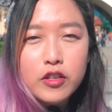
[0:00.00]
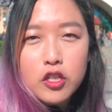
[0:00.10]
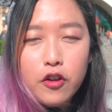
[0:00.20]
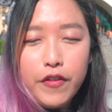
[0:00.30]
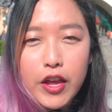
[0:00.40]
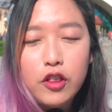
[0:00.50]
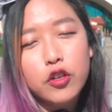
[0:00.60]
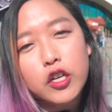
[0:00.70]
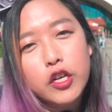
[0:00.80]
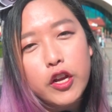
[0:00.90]
serving
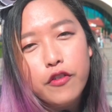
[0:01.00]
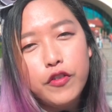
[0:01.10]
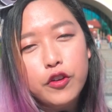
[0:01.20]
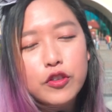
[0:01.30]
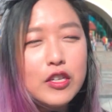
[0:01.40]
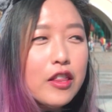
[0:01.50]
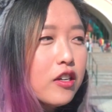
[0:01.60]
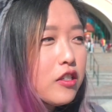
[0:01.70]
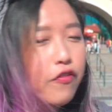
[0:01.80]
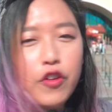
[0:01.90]
Lunar New Year foods, and
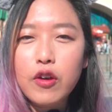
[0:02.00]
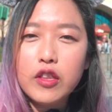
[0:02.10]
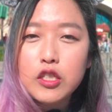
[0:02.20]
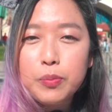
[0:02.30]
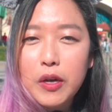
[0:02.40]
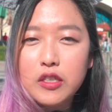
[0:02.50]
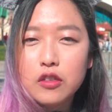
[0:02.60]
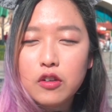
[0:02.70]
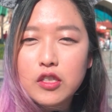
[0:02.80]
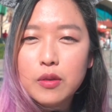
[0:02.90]
there's a few other spots
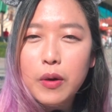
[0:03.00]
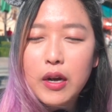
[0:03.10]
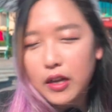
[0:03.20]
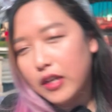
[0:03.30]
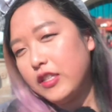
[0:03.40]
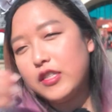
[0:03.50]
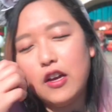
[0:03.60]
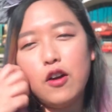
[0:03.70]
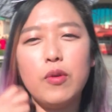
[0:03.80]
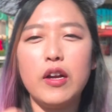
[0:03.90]
across the park.
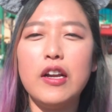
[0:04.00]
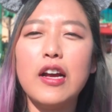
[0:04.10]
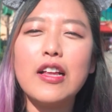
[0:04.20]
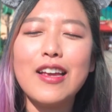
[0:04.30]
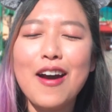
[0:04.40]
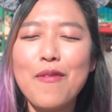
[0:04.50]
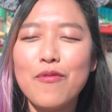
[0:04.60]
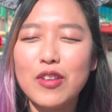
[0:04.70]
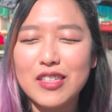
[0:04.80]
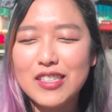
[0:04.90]
So we're gonna come
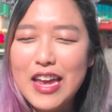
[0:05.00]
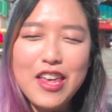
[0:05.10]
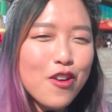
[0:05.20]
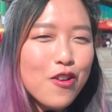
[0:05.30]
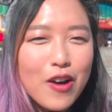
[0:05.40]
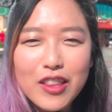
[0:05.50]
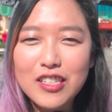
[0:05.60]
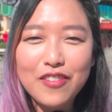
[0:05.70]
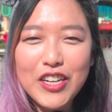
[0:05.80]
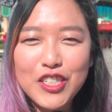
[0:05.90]
take you on this
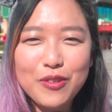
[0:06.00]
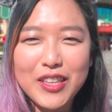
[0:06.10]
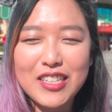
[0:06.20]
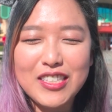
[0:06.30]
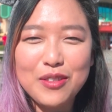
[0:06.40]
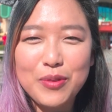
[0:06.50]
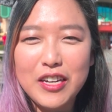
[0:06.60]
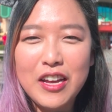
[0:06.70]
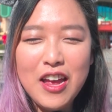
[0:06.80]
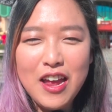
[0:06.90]
adventure with us as we
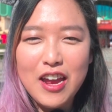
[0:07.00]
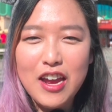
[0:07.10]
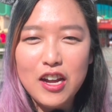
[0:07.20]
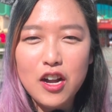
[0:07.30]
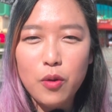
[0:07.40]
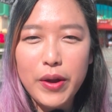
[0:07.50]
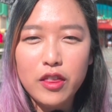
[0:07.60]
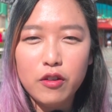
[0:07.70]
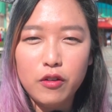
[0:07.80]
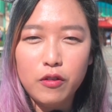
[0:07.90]
eat our way
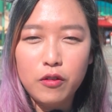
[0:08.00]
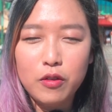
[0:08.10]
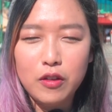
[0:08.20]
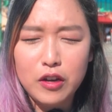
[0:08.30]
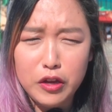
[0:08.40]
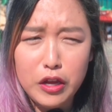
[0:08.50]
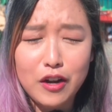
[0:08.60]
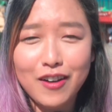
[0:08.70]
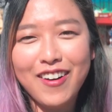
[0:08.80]
through the new year.